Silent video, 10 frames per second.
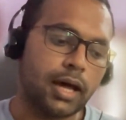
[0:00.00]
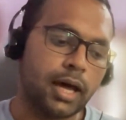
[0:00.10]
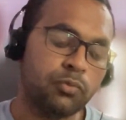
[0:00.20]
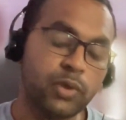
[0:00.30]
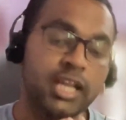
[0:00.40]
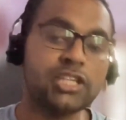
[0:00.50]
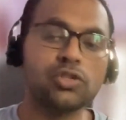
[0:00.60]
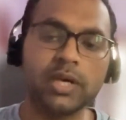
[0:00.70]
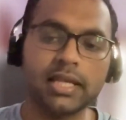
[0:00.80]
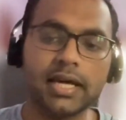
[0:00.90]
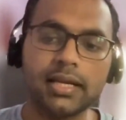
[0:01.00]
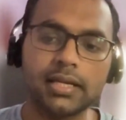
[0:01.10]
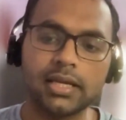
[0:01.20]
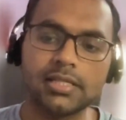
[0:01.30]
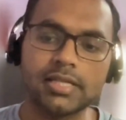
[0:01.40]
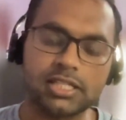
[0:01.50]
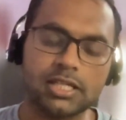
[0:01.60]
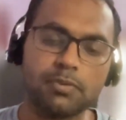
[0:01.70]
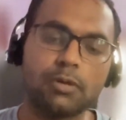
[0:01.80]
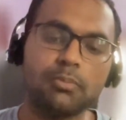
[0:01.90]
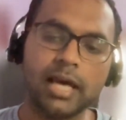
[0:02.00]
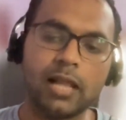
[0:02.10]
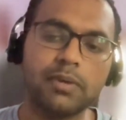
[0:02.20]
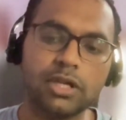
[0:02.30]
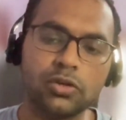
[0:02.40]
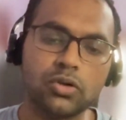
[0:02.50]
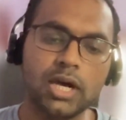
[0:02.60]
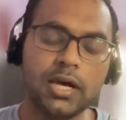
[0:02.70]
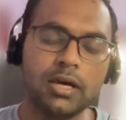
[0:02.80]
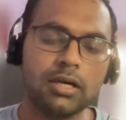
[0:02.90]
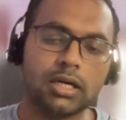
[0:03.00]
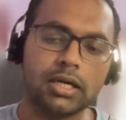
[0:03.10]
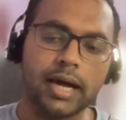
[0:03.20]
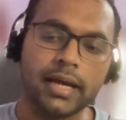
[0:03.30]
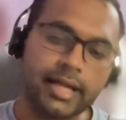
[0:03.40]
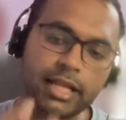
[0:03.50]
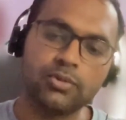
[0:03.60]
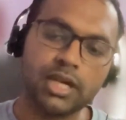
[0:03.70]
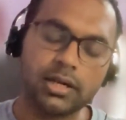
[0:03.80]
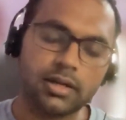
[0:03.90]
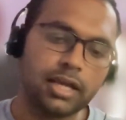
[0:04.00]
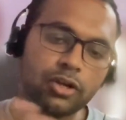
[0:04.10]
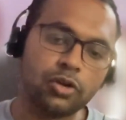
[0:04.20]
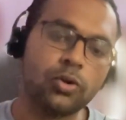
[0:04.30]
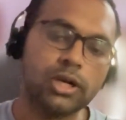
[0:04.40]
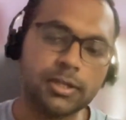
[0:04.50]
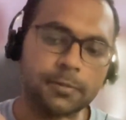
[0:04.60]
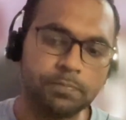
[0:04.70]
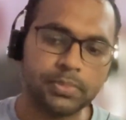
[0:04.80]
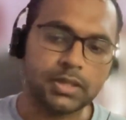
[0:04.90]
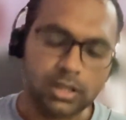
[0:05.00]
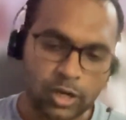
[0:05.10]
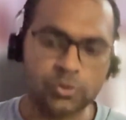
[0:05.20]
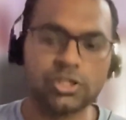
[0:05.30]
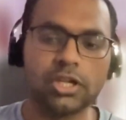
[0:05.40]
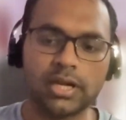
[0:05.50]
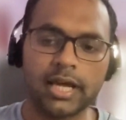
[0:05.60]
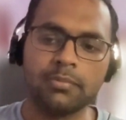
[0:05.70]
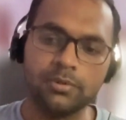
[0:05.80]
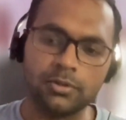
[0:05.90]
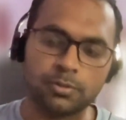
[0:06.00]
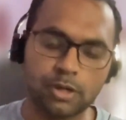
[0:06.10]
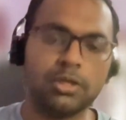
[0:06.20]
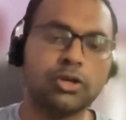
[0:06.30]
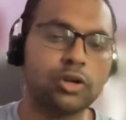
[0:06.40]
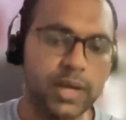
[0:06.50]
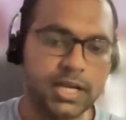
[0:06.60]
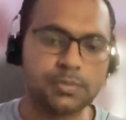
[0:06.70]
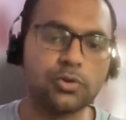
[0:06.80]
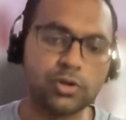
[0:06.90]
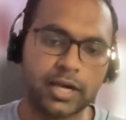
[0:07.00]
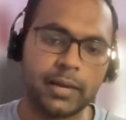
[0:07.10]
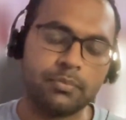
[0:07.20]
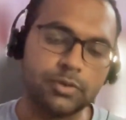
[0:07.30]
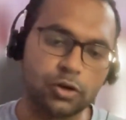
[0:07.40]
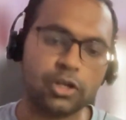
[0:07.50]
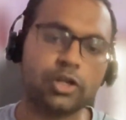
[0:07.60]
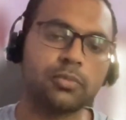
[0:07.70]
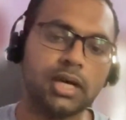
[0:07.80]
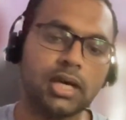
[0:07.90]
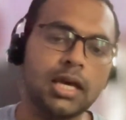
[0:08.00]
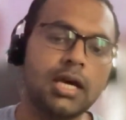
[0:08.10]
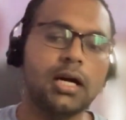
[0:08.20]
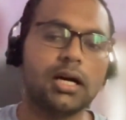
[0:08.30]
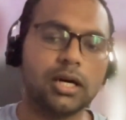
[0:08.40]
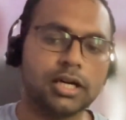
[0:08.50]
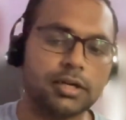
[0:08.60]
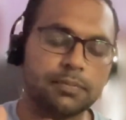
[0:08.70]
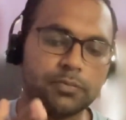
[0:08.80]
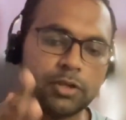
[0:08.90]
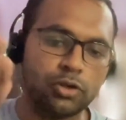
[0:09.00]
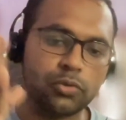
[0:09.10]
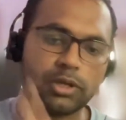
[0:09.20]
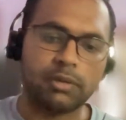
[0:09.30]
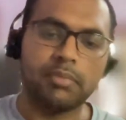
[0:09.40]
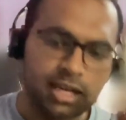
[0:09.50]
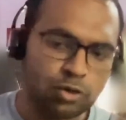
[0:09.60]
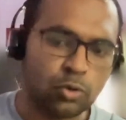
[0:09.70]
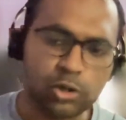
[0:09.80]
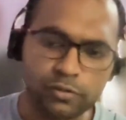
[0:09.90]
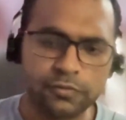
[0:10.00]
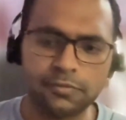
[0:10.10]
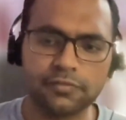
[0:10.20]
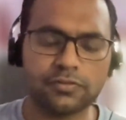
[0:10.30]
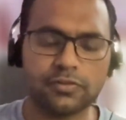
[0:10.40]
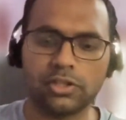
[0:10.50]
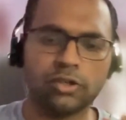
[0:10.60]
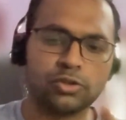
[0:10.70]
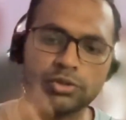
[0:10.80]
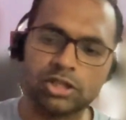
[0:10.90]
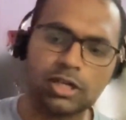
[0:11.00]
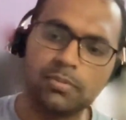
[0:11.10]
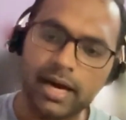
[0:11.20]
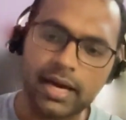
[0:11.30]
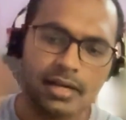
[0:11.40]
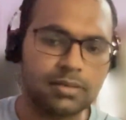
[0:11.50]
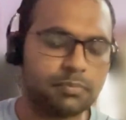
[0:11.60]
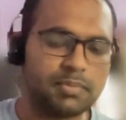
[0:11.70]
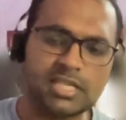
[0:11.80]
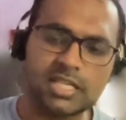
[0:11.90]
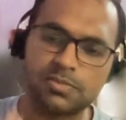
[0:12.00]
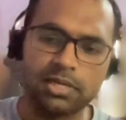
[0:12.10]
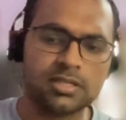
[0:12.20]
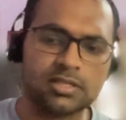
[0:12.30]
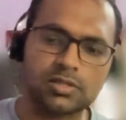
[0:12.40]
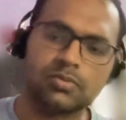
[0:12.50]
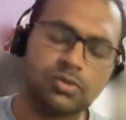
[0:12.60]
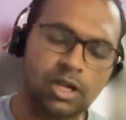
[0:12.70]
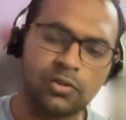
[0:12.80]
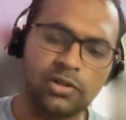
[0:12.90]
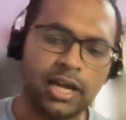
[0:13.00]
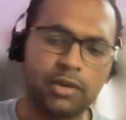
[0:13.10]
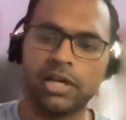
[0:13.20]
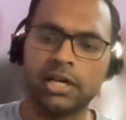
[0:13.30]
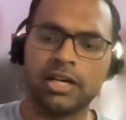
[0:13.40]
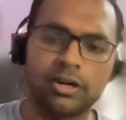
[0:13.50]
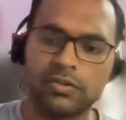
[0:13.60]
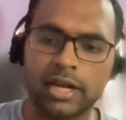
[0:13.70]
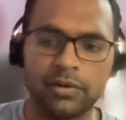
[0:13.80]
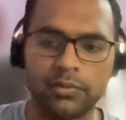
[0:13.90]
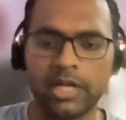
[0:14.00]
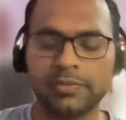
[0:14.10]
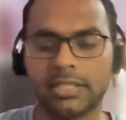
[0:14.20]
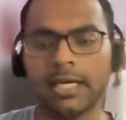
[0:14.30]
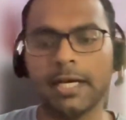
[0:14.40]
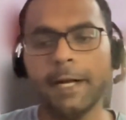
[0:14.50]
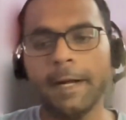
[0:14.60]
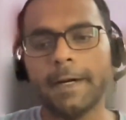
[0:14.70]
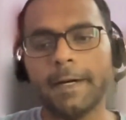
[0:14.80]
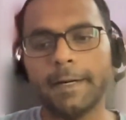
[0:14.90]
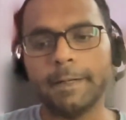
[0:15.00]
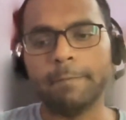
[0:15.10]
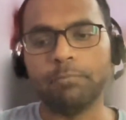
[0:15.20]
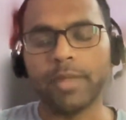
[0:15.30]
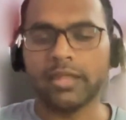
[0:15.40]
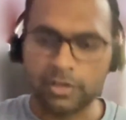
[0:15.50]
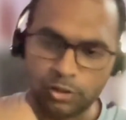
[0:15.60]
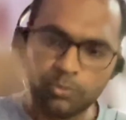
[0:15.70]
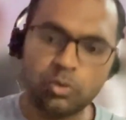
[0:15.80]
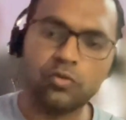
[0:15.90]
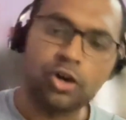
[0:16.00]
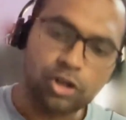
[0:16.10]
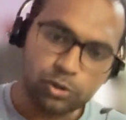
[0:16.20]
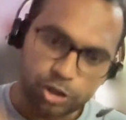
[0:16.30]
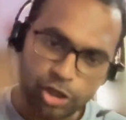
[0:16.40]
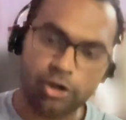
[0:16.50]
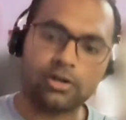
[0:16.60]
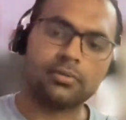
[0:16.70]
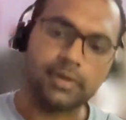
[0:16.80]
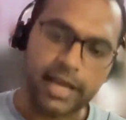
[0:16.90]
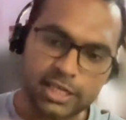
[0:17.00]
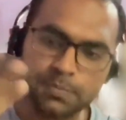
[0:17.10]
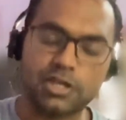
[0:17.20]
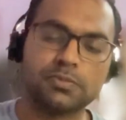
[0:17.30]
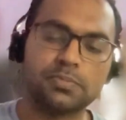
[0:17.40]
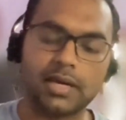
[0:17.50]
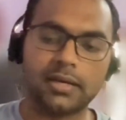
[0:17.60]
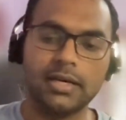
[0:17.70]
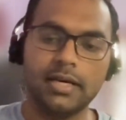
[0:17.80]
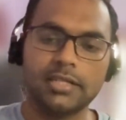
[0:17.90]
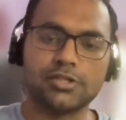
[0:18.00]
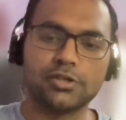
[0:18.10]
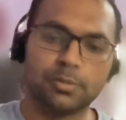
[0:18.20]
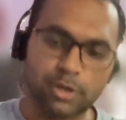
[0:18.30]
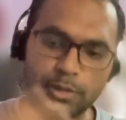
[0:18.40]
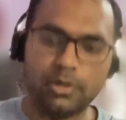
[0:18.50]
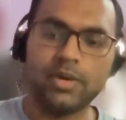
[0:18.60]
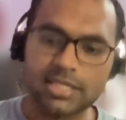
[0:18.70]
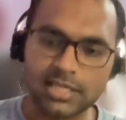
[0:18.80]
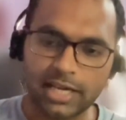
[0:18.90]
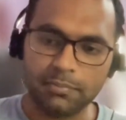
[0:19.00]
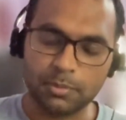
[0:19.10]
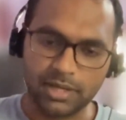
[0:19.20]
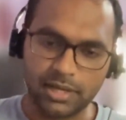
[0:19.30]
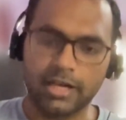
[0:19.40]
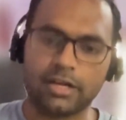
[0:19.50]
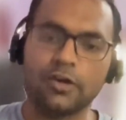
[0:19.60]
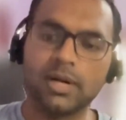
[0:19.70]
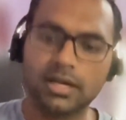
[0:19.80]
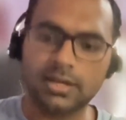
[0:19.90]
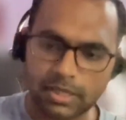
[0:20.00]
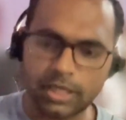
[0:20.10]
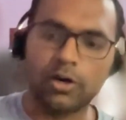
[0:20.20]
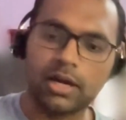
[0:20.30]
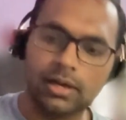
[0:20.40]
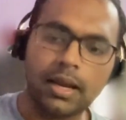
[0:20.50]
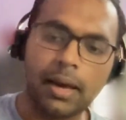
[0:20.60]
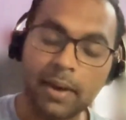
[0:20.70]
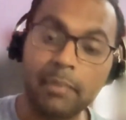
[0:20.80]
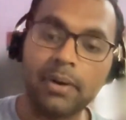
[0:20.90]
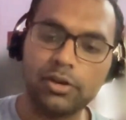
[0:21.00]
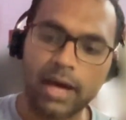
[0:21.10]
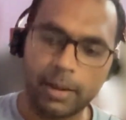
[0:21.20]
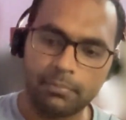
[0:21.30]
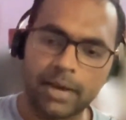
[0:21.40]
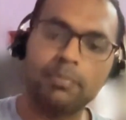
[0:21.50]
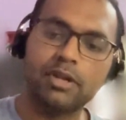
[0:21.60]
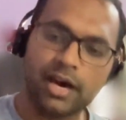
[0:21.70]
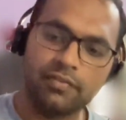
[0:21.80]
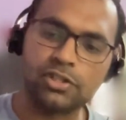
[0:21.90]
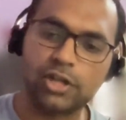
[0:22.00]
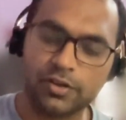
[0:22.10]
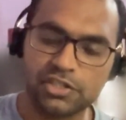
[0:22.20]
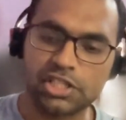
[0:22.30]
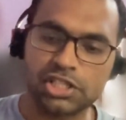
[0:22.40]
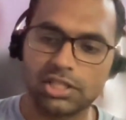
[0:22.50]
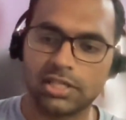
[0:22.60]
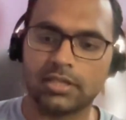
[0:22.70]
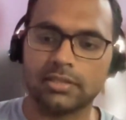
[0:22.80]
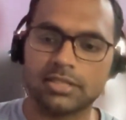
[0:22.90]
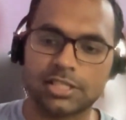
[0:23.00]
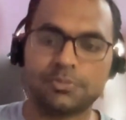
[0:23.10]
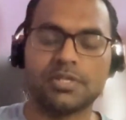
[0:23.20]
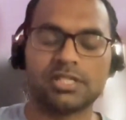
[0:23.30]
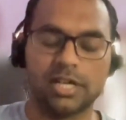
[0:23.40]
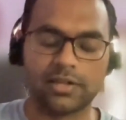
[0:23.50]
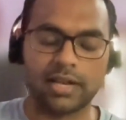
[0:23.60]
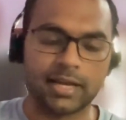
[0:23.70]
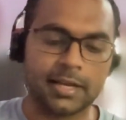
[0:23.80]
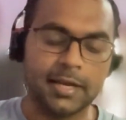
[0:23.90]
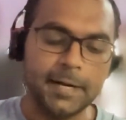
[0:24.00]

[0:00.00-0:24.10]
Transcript: when he's doing that, he's actually probably helping you and telling you that, hey, you know what? Now is not the time. You're probably going to waste more time talking to me. You know, you can make a note of, you know, to circle back maybe 6 months down the line, 1 year down the line, whenever. And then you move on to your next prospect. So you're probably wasting time on me right now, but, you know, I'm happy to have this conversation 6 months down the line.